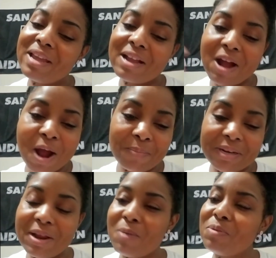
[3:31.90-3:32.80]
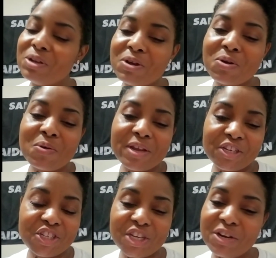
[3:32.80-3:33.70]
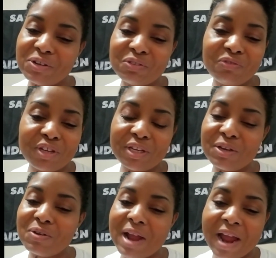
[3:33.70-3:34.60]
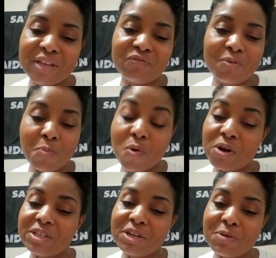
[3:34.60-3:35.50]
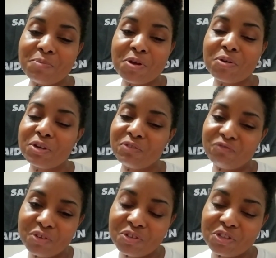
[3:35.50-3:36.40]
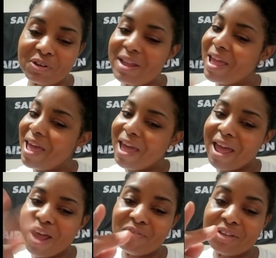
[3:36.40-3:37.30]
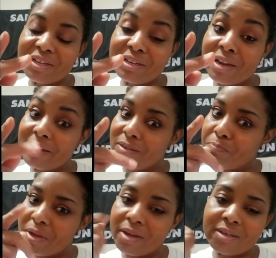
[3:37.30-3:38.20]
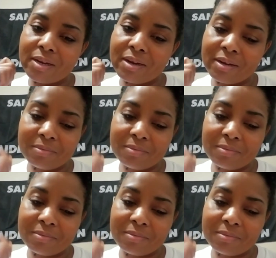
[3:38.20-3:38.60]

comment down below, and share this video, guys, for more to upload in the future. Have a good day. It's bedtime.